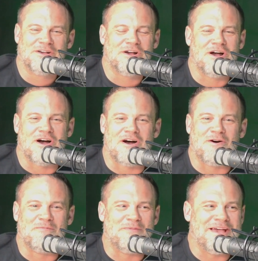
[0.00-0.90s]

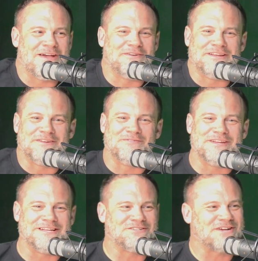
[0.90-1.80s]
Oh man, we
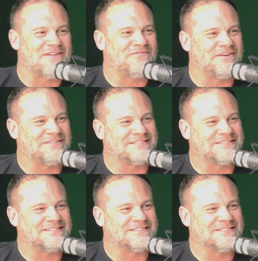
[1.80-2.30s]
didn't drop 50